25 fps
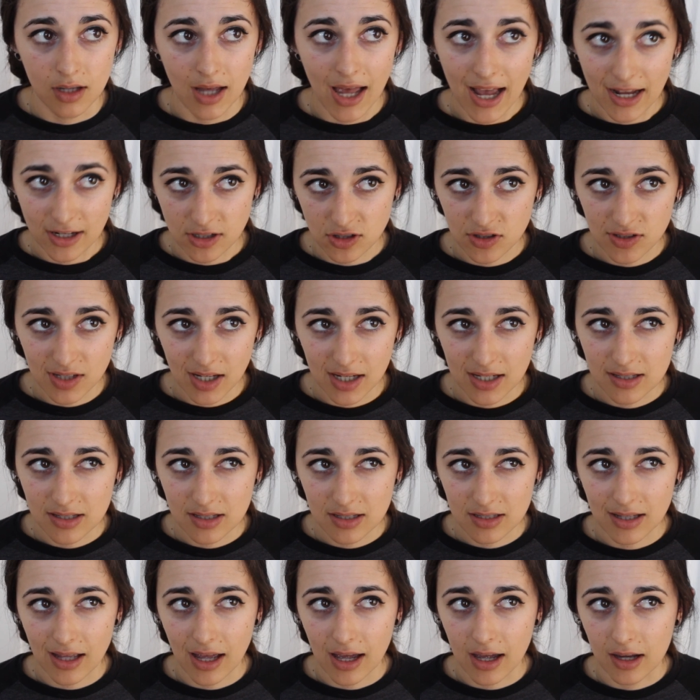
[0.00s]

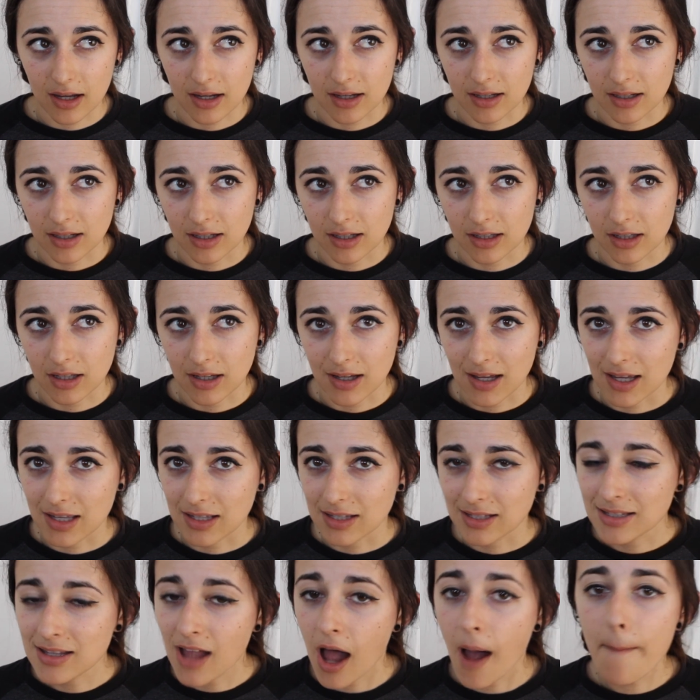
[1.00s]
exercises that
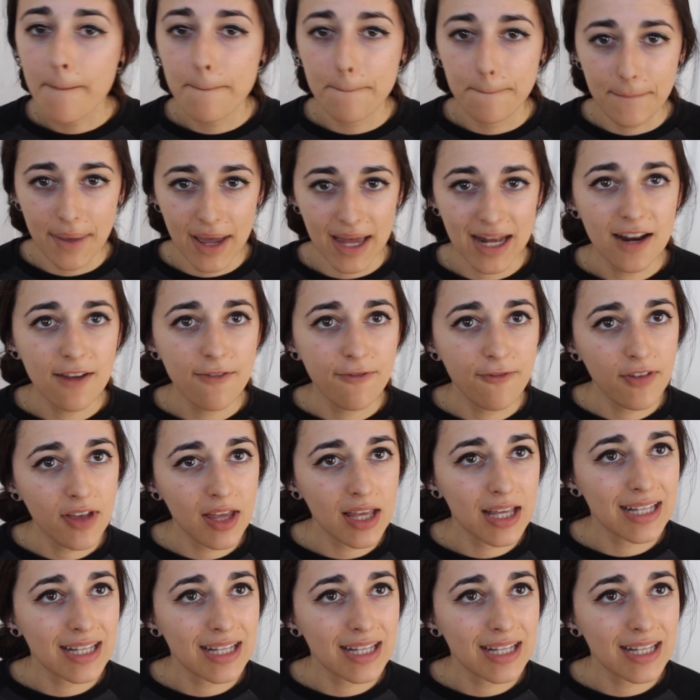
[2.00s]
it's not benefit.